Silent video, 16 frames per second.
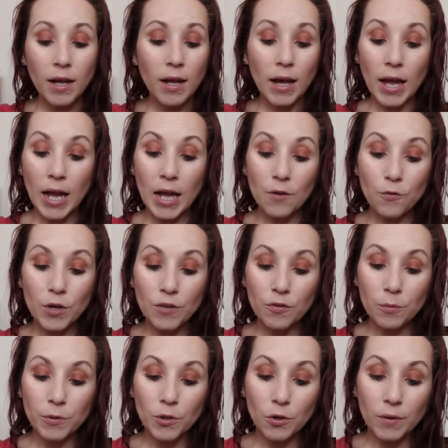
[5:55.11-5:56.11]
I have one
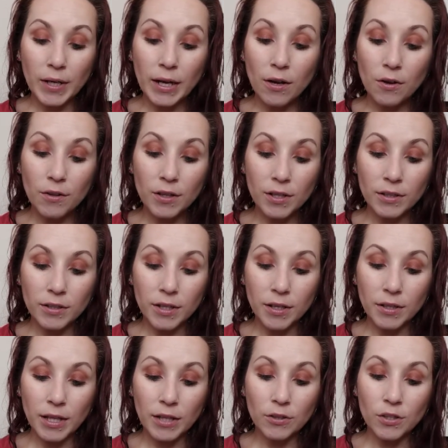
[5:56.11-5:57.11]
from L'Oreal uh, uh,
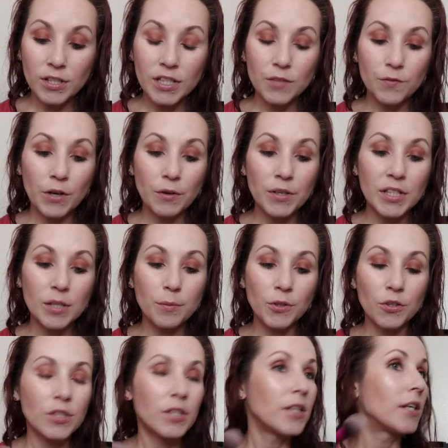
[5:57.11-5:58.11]
that looks very similar
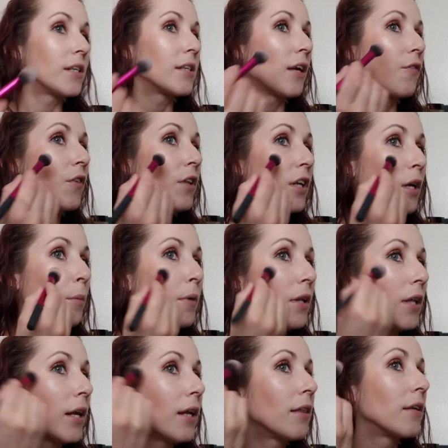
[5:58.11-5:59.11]
to this. I feel like I'm going to
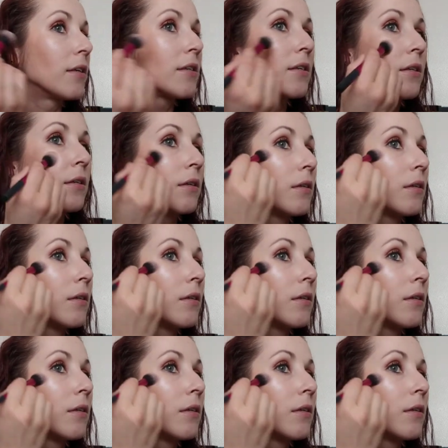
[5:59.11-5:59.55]
like this.